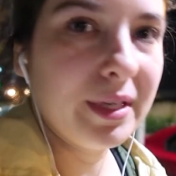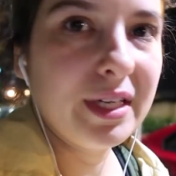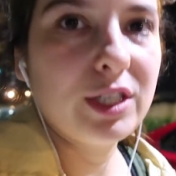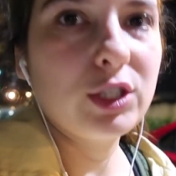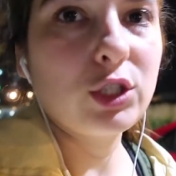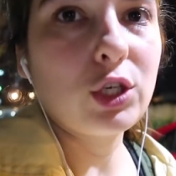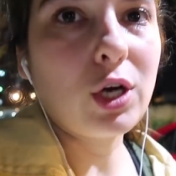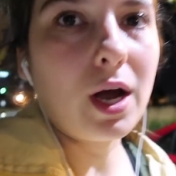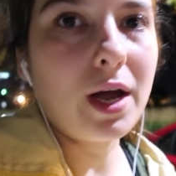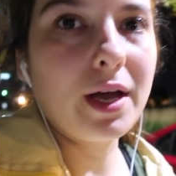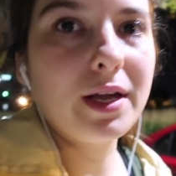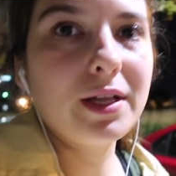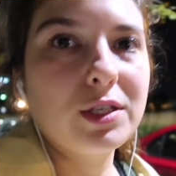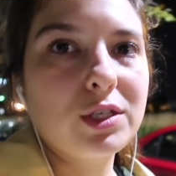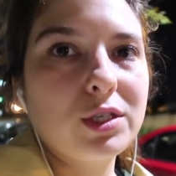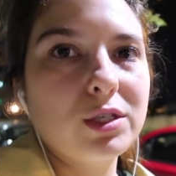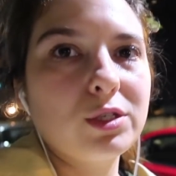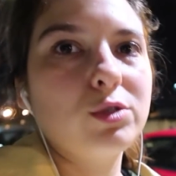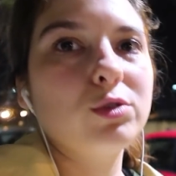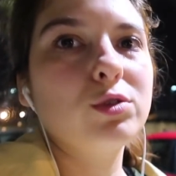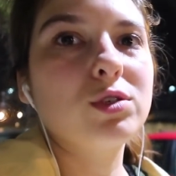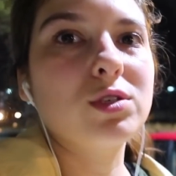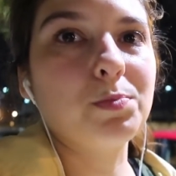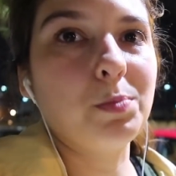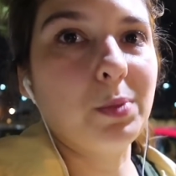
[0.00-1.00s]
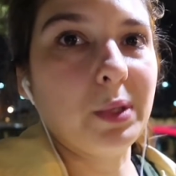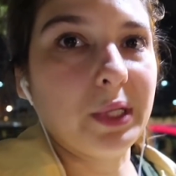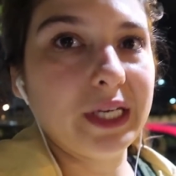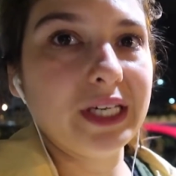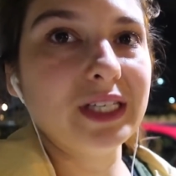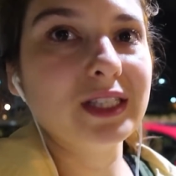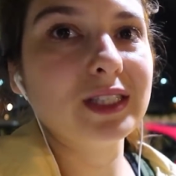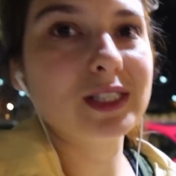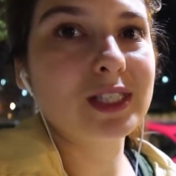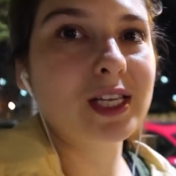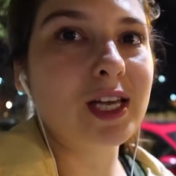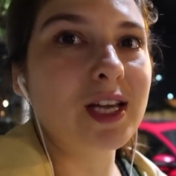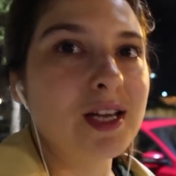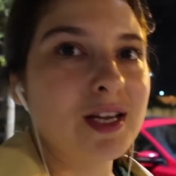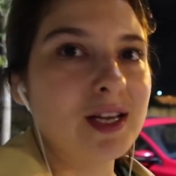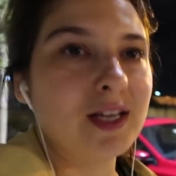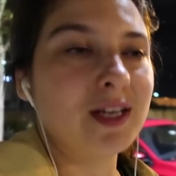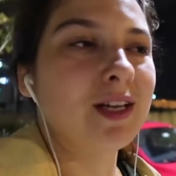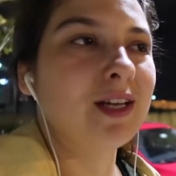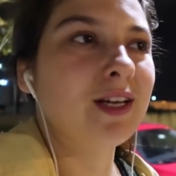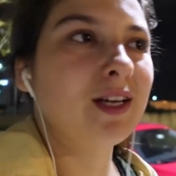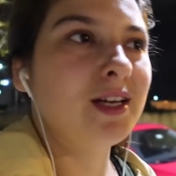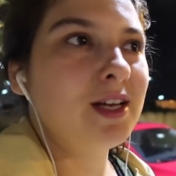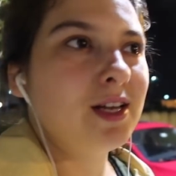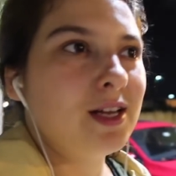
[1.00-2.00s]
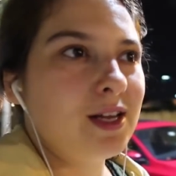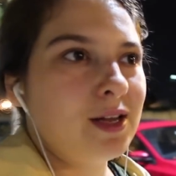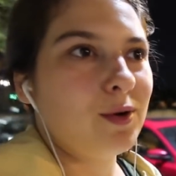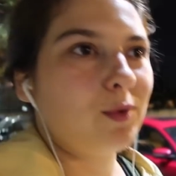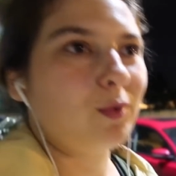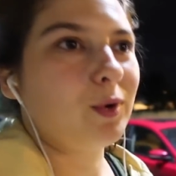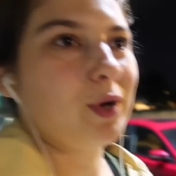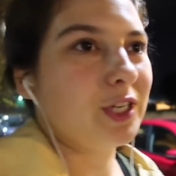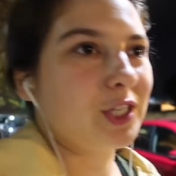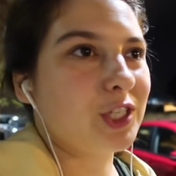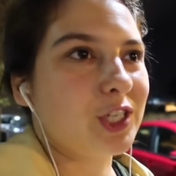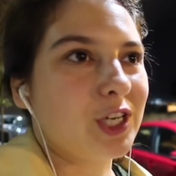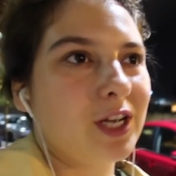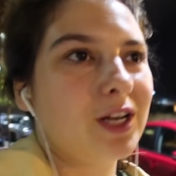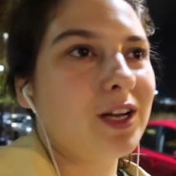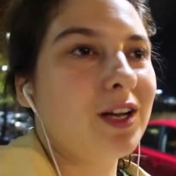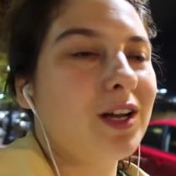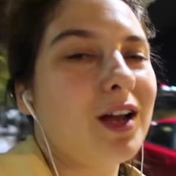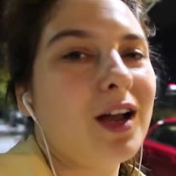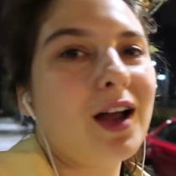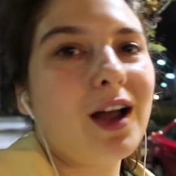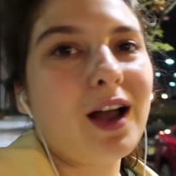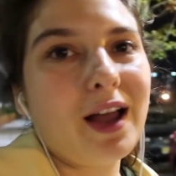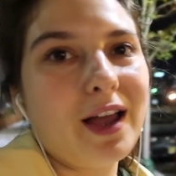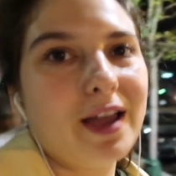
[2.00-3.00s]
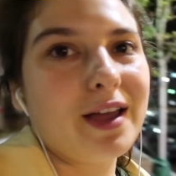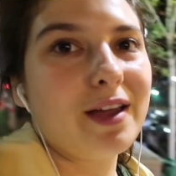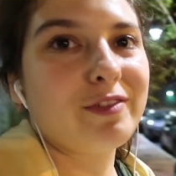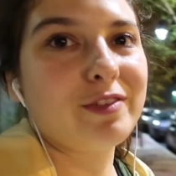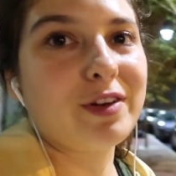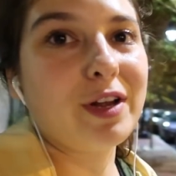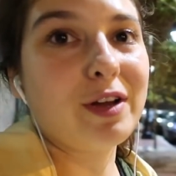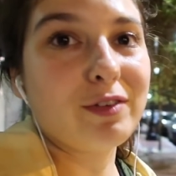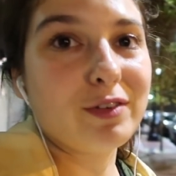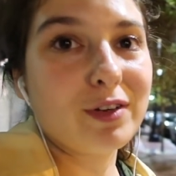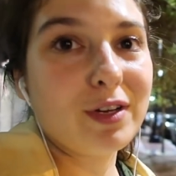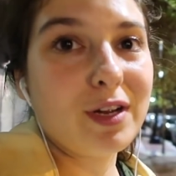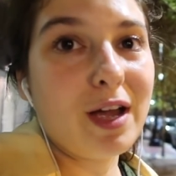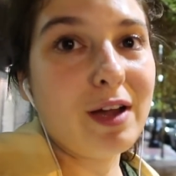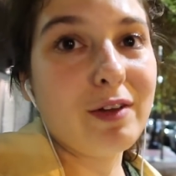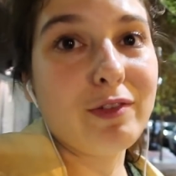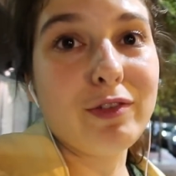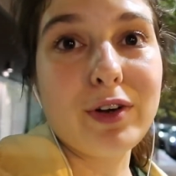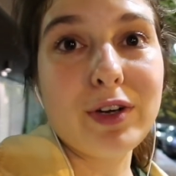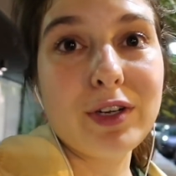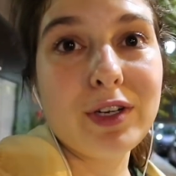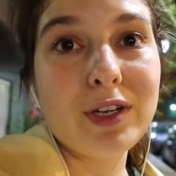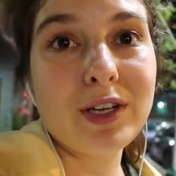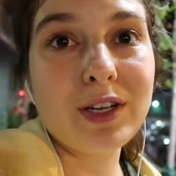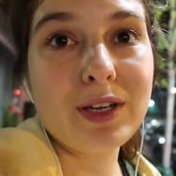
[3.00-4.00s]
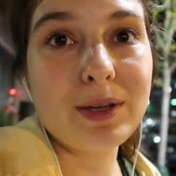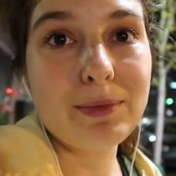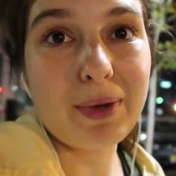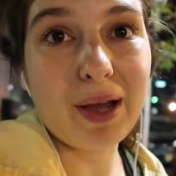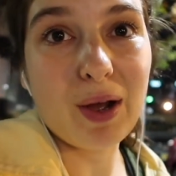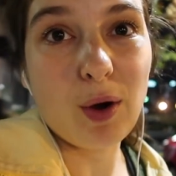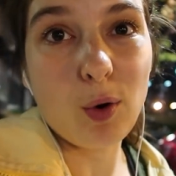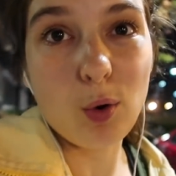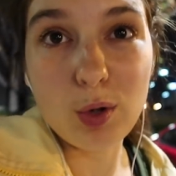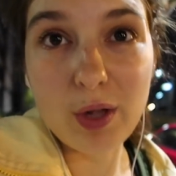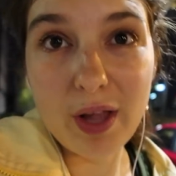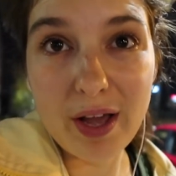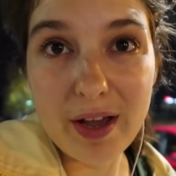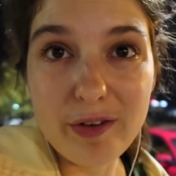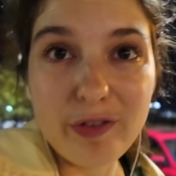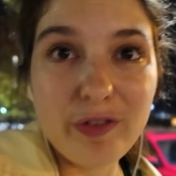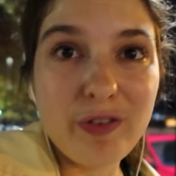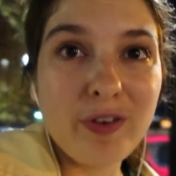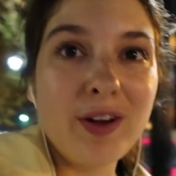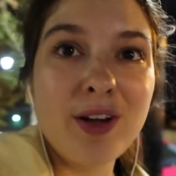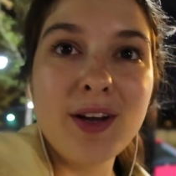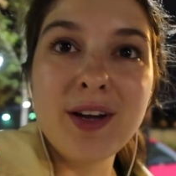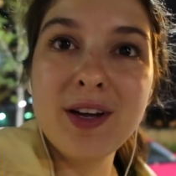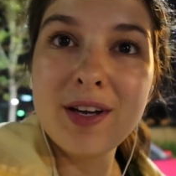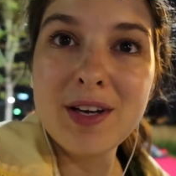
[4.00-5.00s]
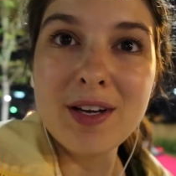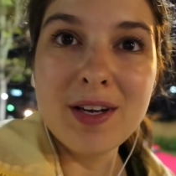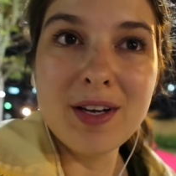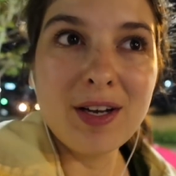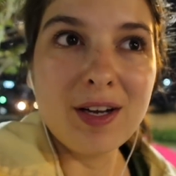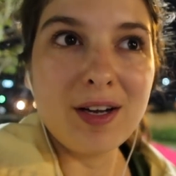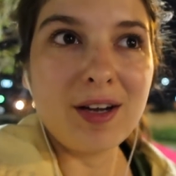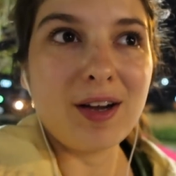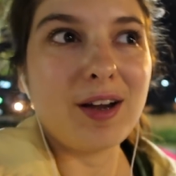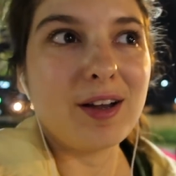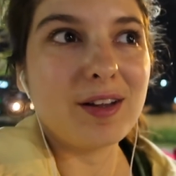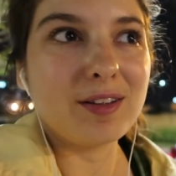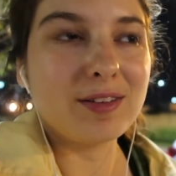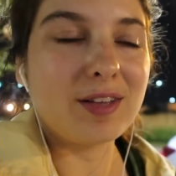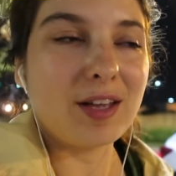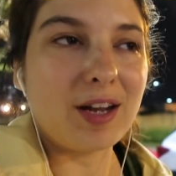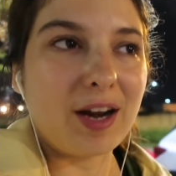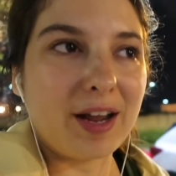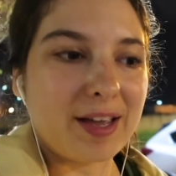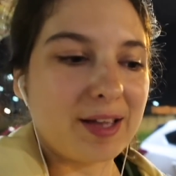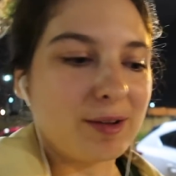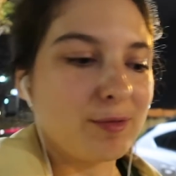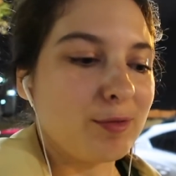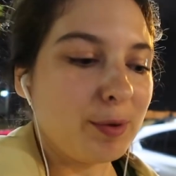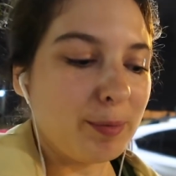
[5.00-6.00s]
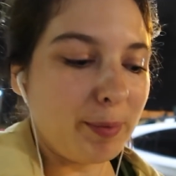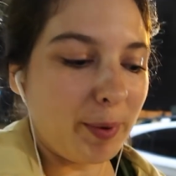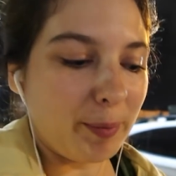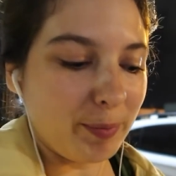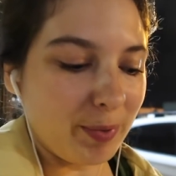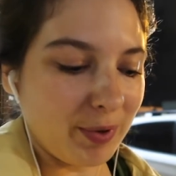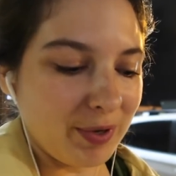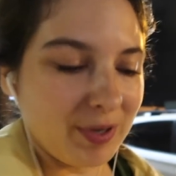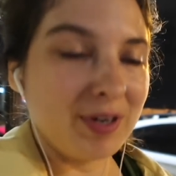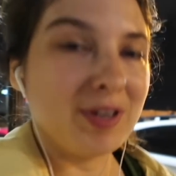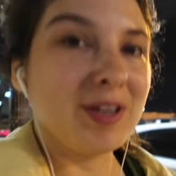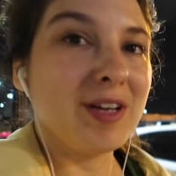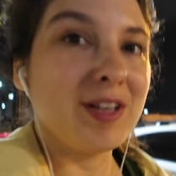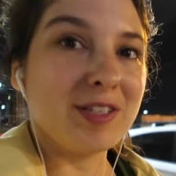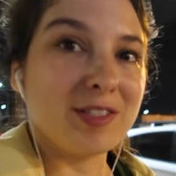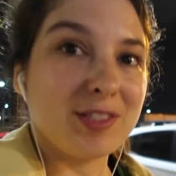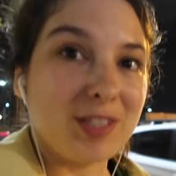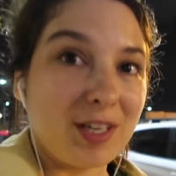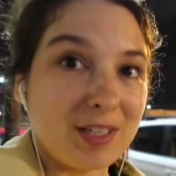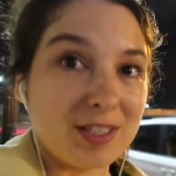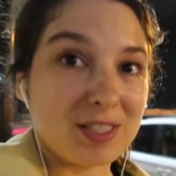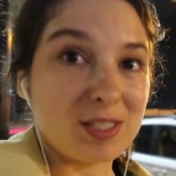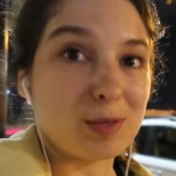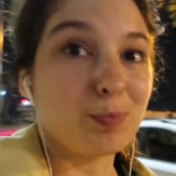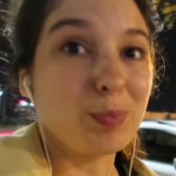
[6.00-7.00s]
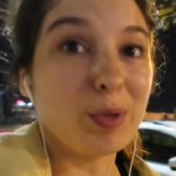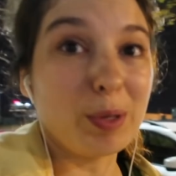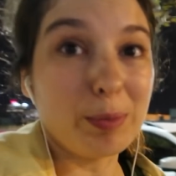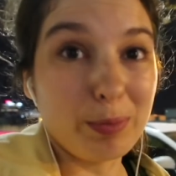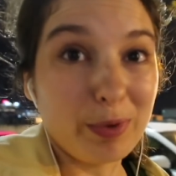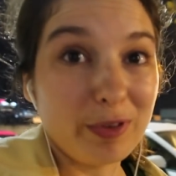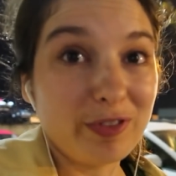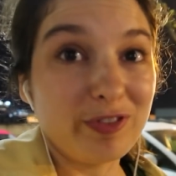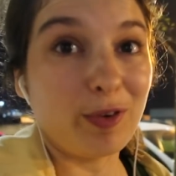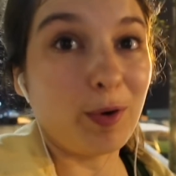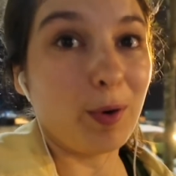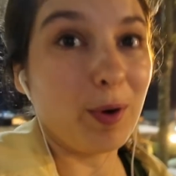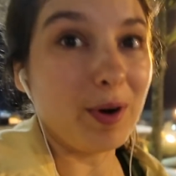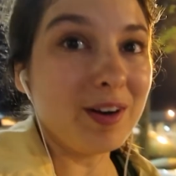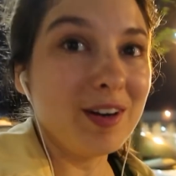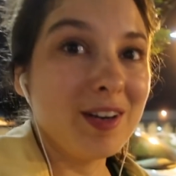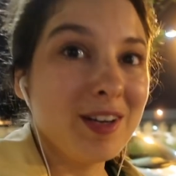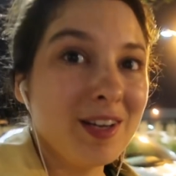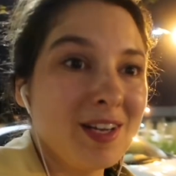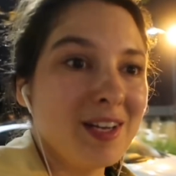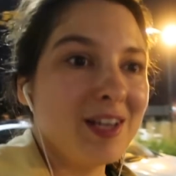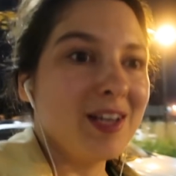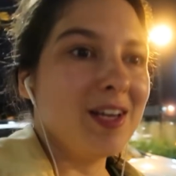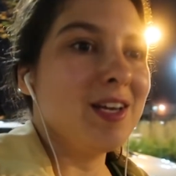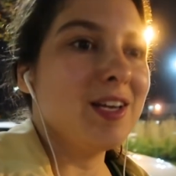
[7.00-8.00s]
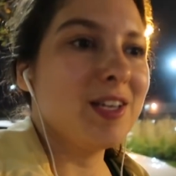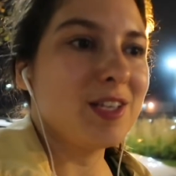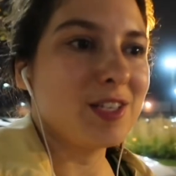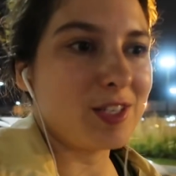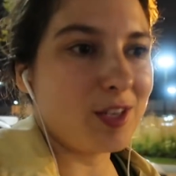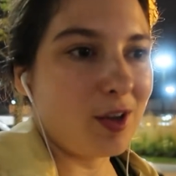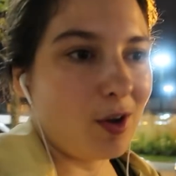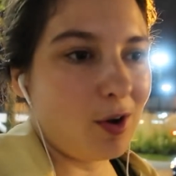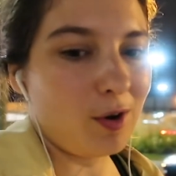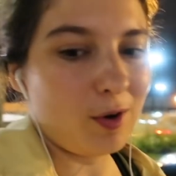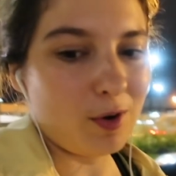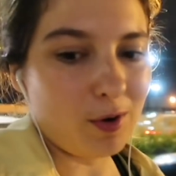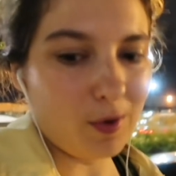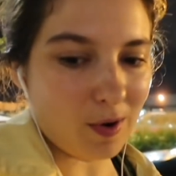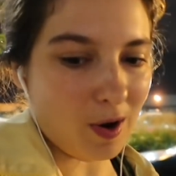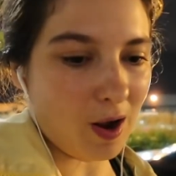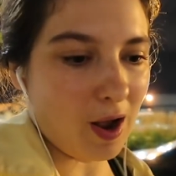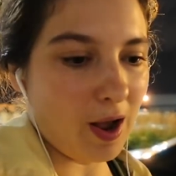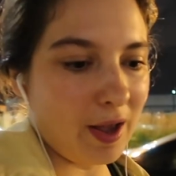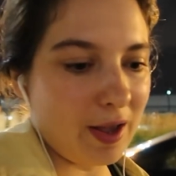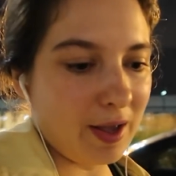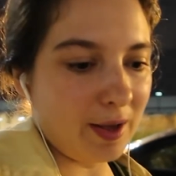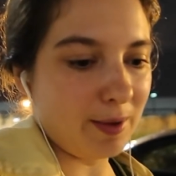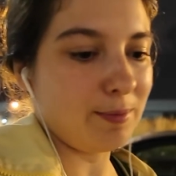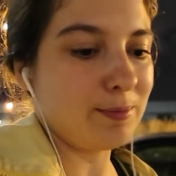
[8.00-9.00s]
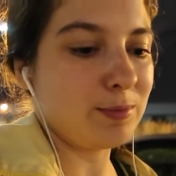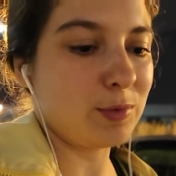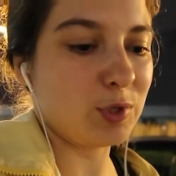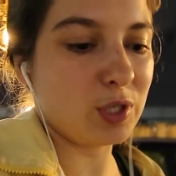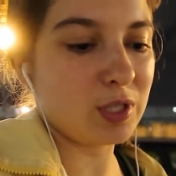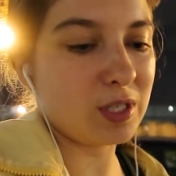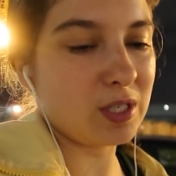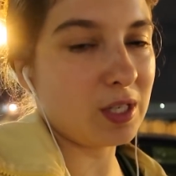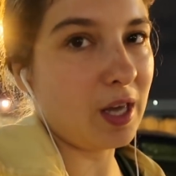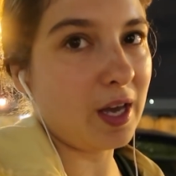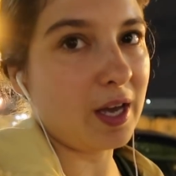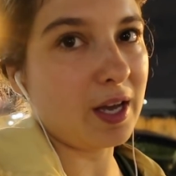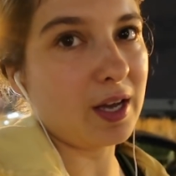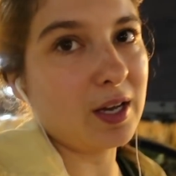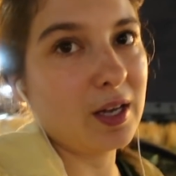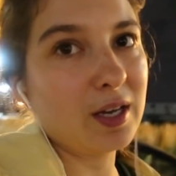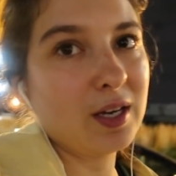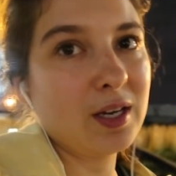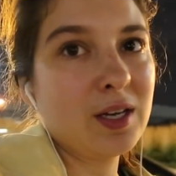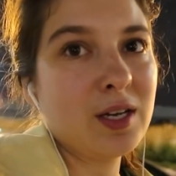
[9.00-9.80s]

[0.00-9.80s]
like trying to do splits, which I have never ever in my whole life that I can remember done a split before. So I am just like